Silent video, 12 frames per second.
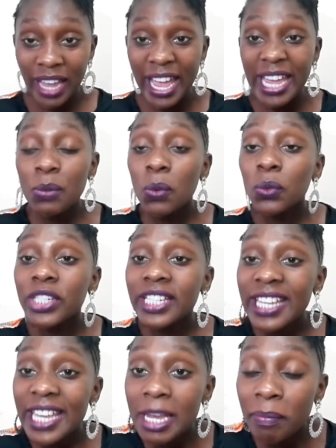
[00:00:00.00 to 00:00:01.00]
He
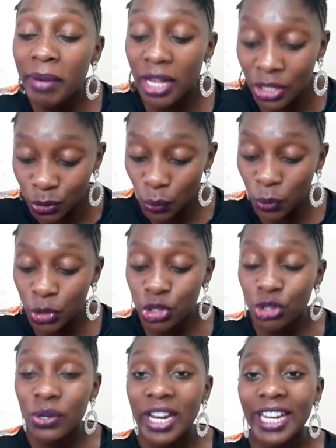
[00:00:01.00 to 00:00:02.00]
would keep us on
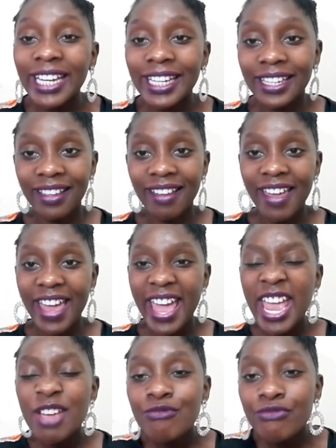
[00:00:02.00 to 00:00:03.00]
track.
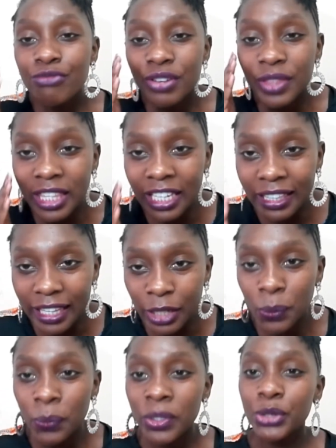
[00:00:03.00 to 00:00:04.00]
Everything
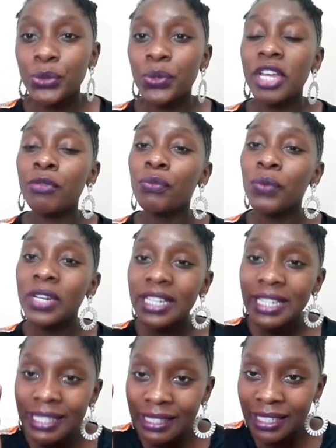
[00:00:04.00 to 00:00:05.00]
that we do, if we
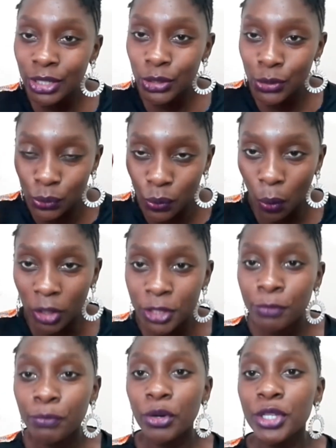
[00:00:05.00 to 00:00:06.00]
listened to
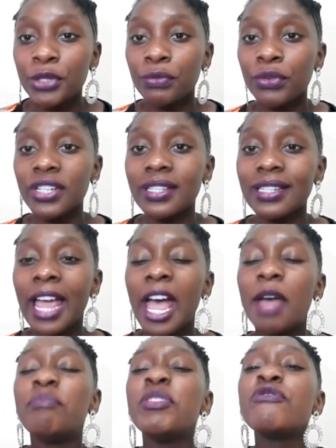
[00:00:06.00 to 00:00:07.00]
God's voice first,
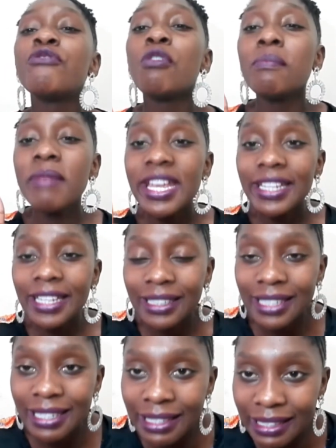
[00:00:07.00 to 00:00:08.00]
before making
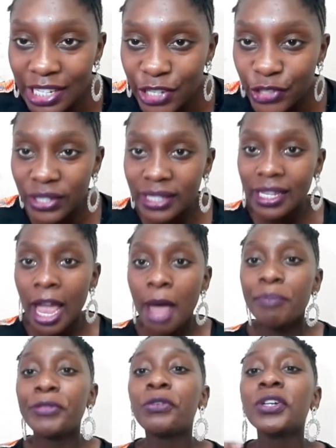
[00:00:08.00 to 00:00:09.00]
decisions,
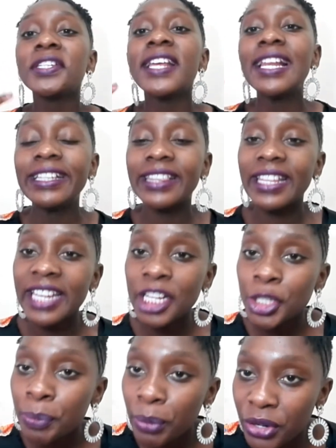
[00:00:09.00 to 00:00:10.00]
before telling the
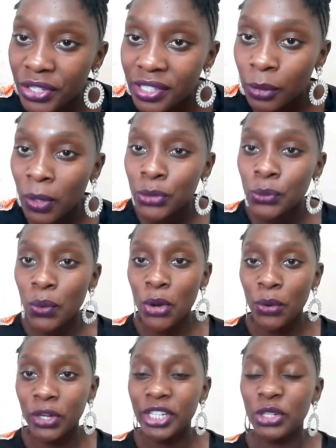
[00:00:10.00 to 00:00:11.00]
next person what's
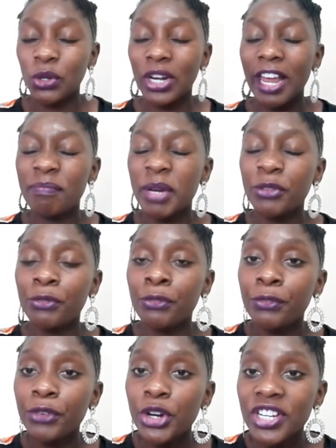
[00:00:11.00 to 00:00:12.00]
going on in your life, but
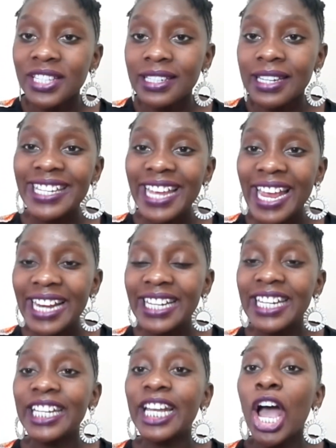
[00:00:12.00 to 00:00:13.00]
first
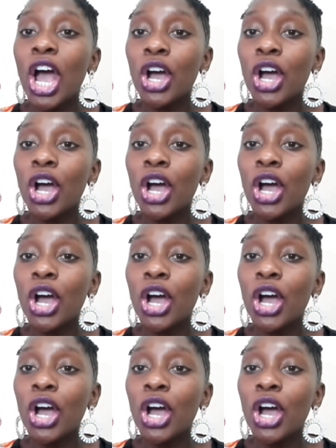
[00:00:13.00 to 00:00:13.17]
telling